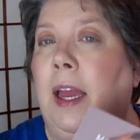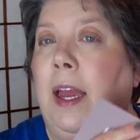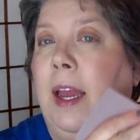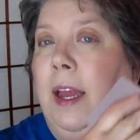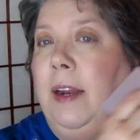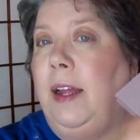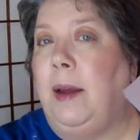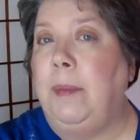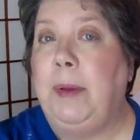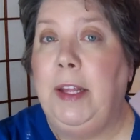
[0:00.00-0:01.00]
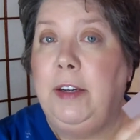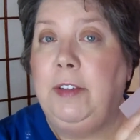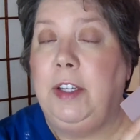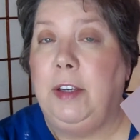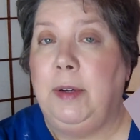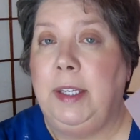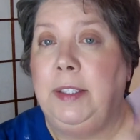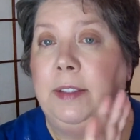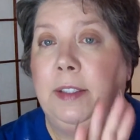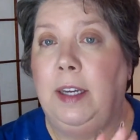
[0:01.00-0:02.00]
and I plan on
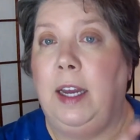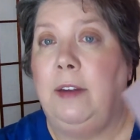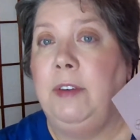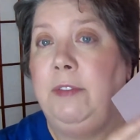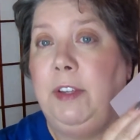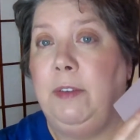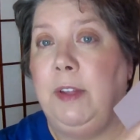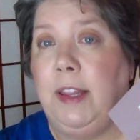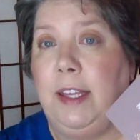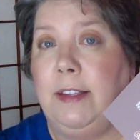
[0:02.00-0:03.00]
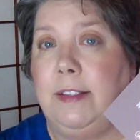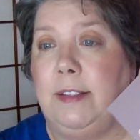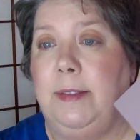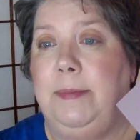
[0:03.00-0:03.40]
doing a review of this.